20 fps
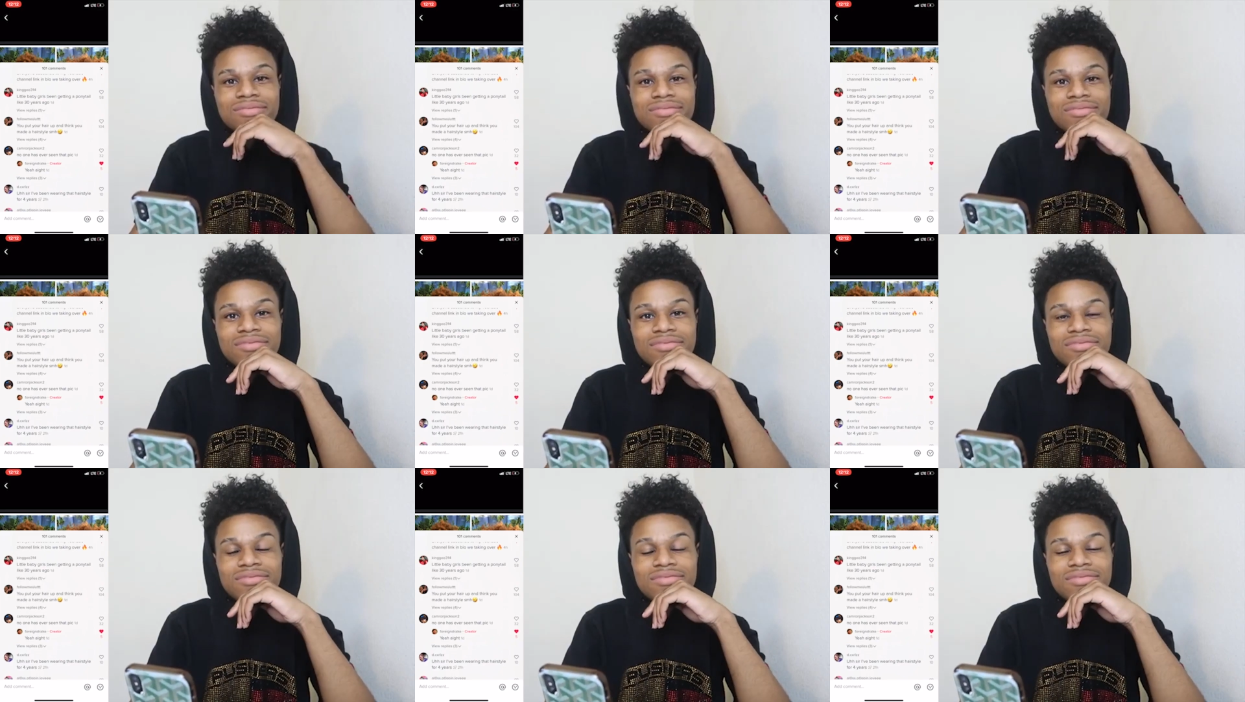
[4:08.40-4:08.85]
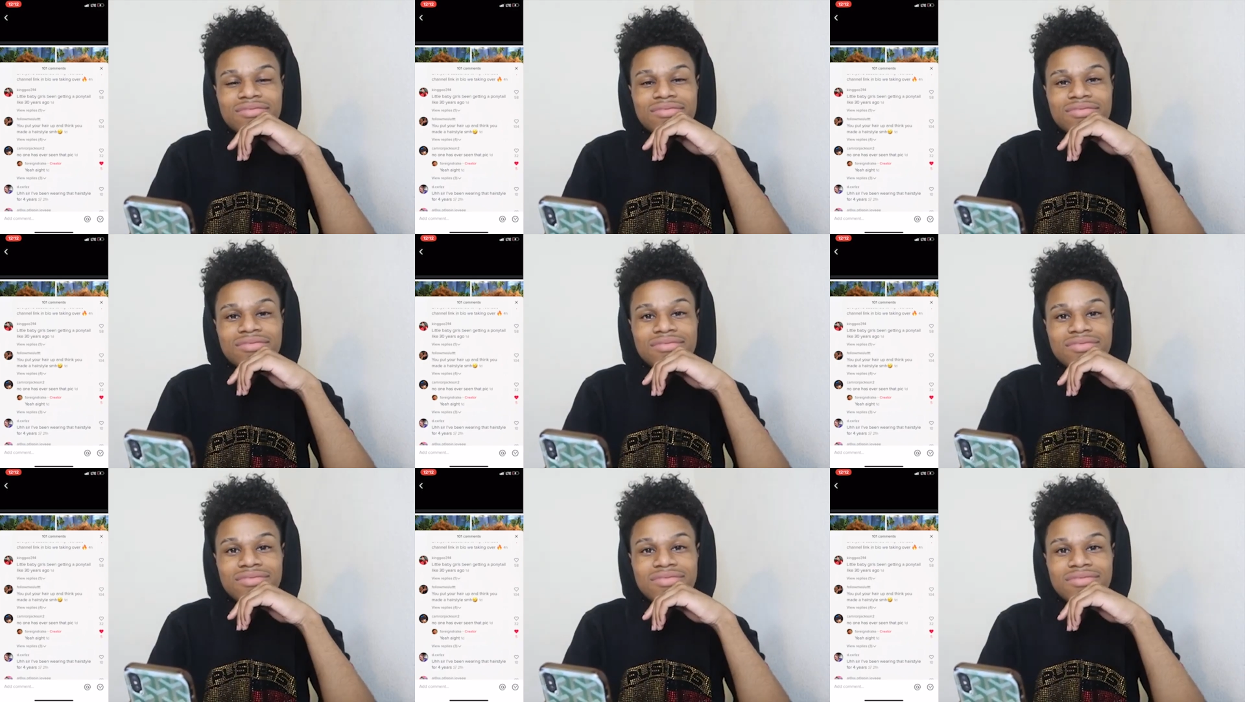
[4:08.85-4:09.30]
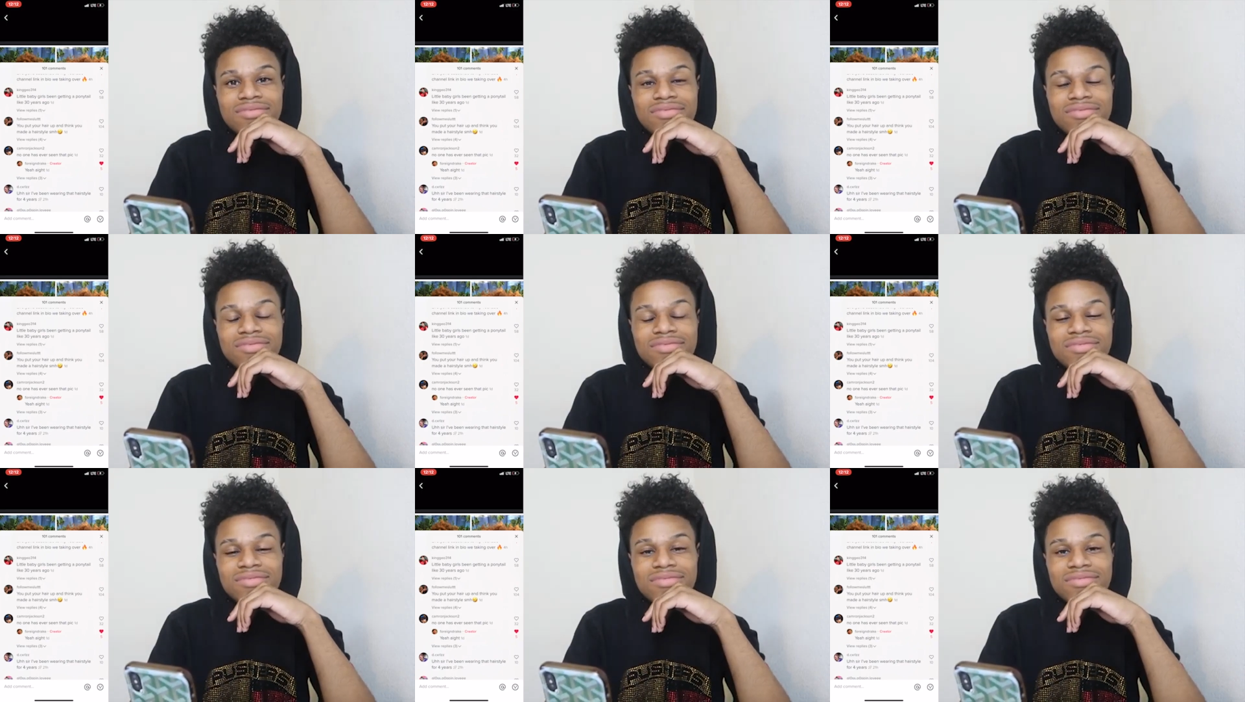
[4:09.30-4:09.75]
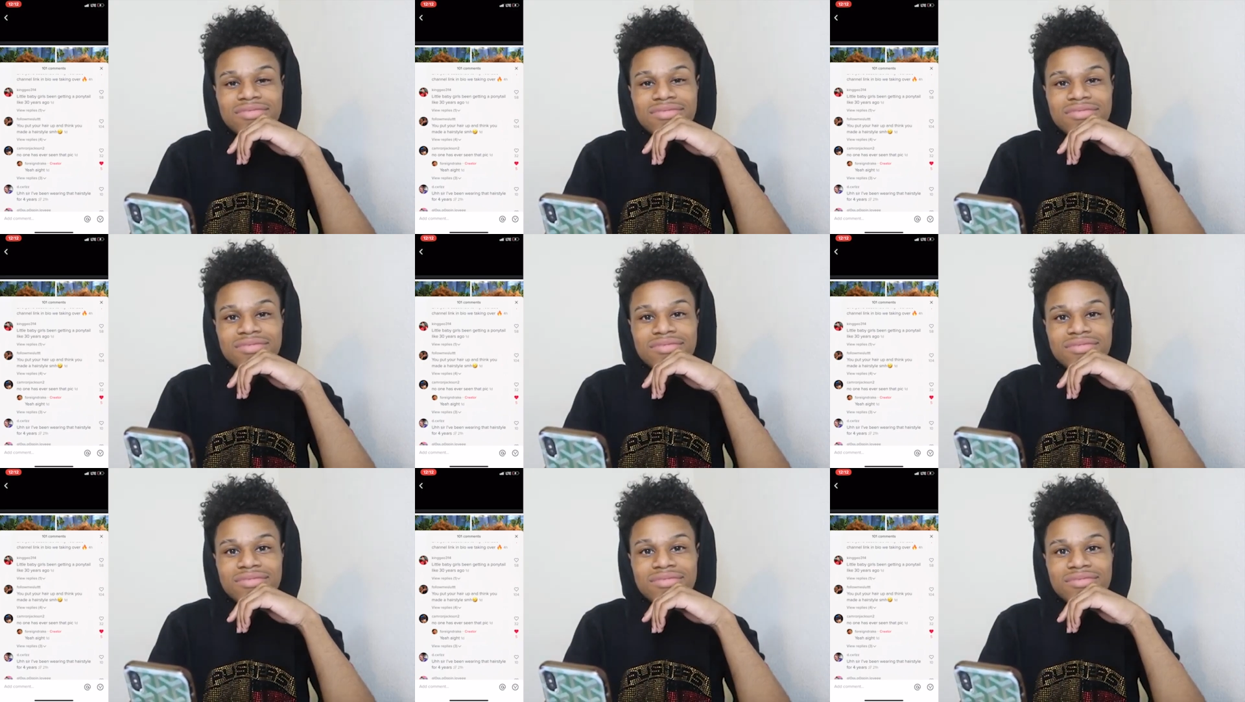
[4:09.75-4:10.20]

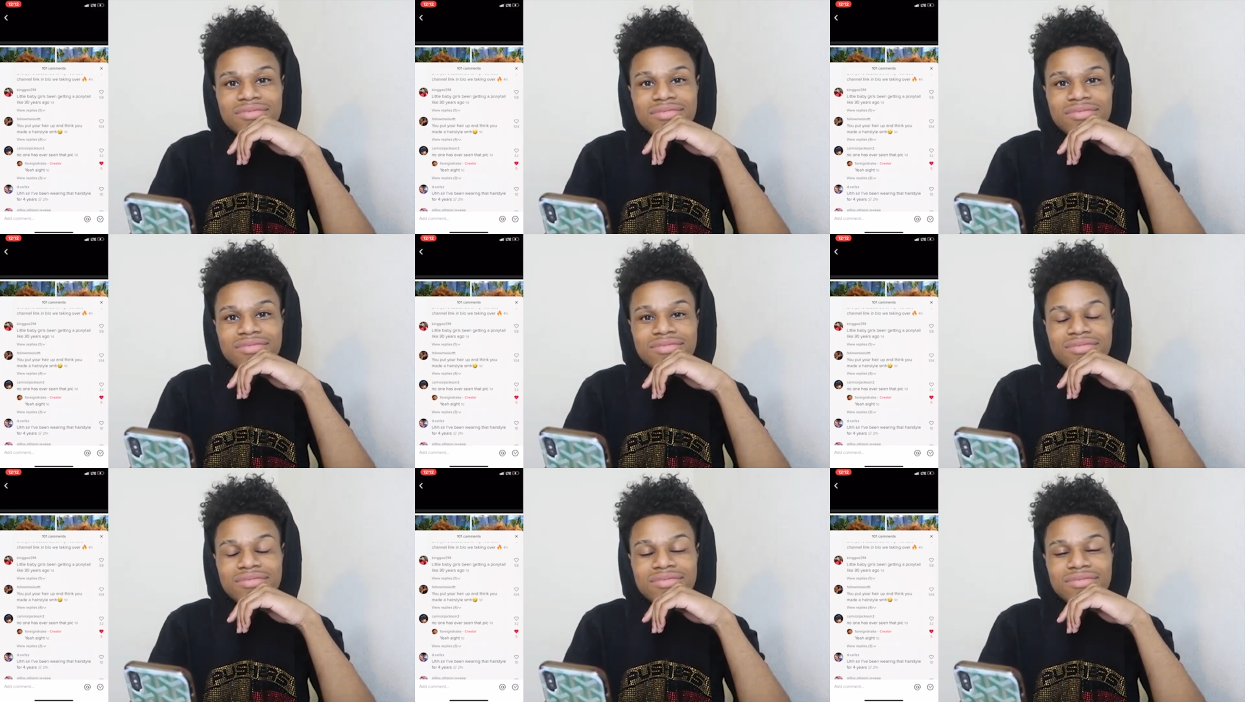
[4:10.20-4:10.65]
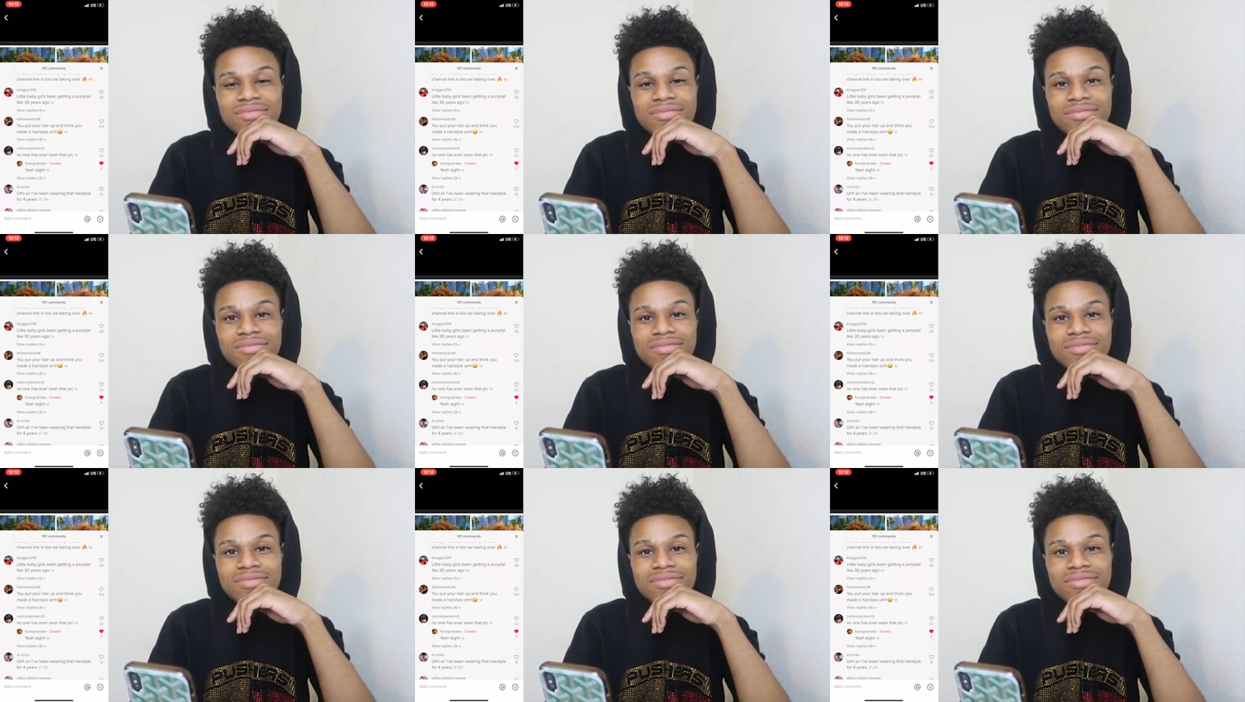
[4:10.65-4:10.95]
No one is speaking in this clip.